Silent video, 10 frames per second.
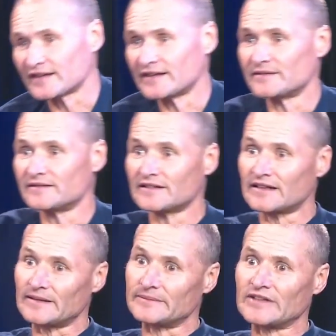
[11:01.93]
And,
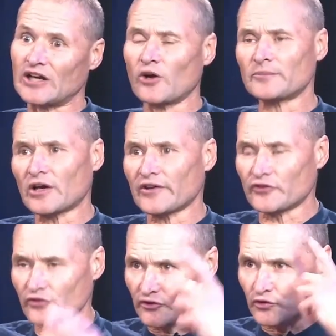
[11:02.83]
you know, I'm going
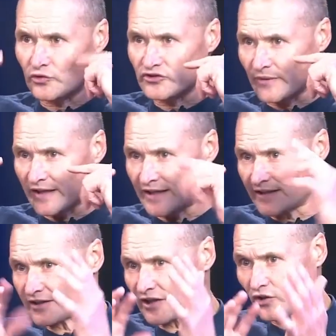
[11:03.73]
through the drills in my head,
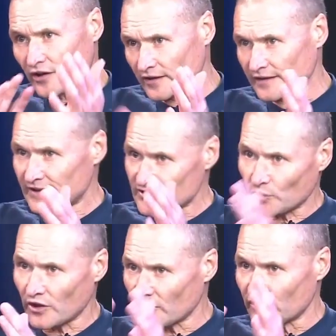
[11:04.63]
you know, like, this is
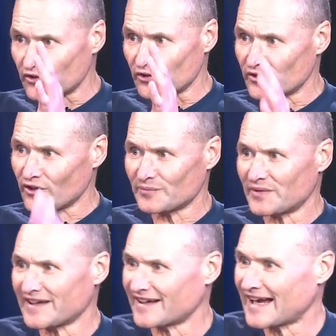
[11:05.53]
what I've got to do. Like
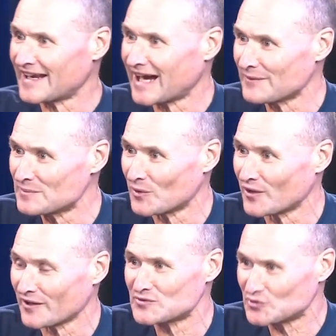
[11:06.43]
being an army
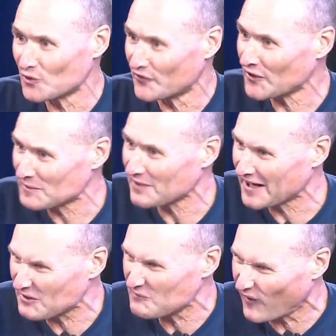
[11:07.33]
boy, I'm still very
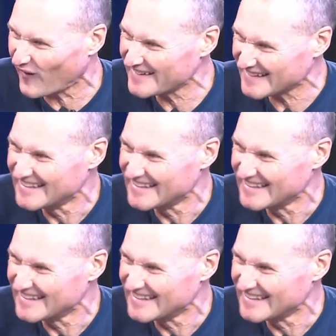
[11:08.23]
black and white.